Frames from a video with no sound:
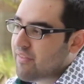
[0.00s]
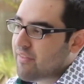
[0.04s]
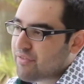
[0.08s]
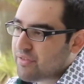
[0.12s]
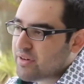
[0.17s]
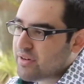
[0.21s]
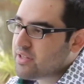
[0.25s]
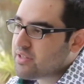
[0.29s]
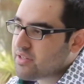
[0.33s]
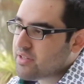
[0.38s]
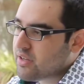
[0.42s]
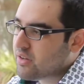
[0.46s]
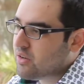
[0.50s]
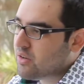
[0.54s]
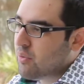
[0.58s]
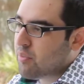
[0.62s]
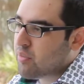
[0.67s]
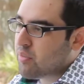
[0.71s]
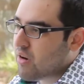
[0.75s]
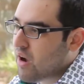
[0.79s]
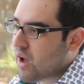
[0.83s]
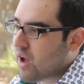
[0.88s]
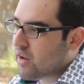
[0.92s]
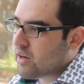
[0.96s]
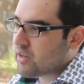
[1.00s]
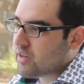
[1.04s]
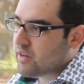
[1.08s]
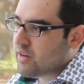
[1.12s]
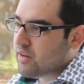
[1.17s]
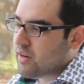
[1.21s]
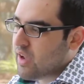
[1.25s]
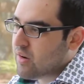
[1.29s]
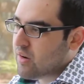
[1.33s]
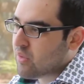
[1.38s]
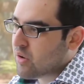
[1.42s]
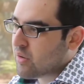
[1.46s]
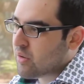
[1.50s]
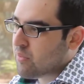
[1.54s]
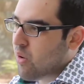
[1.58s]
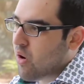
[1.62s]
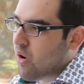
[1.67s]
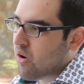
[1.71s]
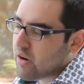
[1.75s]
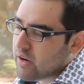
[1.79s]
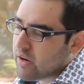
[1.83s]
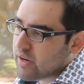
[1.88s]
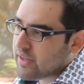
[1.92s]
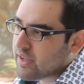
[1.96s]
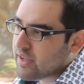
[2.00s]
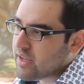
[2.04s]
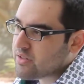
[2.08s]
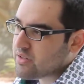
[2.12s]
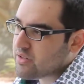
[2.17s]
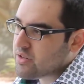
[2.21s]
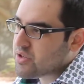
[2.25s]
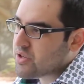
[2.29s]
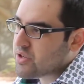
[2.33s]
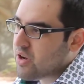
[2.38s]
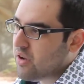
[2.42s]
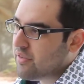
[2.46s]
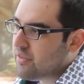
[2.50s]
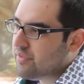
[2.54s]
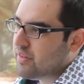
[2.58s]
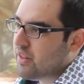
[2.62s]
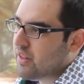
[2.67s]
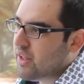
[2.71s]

every single product in network marketing has a shelf